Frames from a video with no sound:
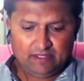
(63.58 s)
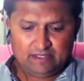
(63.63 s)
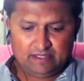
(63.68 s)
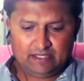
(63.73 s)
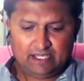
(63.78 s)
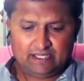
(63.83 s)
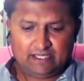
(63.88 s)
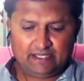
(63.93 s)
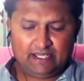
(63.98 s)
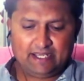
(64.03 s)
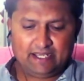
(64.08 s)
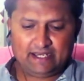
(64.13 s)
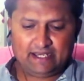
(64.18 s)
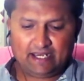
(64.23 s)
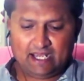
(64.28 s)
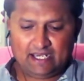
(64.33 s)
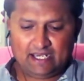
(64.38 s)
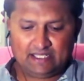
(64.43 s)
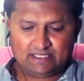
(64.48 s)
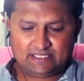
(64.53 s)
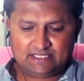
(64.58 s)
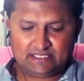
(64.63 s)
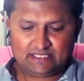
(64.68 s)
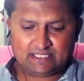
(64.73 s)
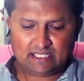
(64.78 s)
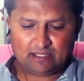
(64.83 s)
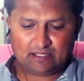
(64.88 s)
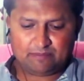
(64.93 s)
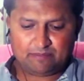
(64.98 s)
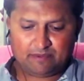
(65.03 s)
then the
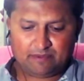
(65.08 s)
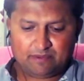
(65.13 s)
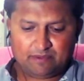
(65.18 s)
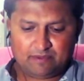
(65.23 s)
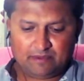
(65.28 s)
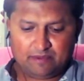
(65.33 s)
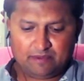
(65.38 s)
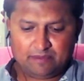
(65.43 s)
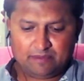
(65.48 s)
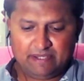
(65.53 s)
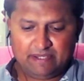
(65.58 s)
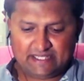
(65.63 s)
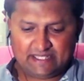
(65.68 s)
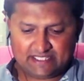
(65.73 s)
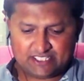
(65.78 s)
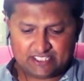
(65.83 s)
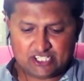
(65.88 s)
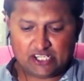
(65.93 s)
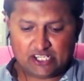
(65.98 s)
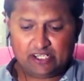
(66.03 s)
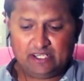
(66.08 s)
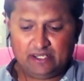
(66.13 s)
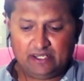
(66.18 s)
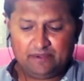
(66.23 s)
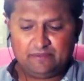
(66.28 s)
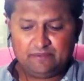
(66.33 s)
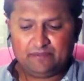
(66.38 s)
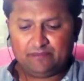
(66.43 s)
analysis of Mitchell,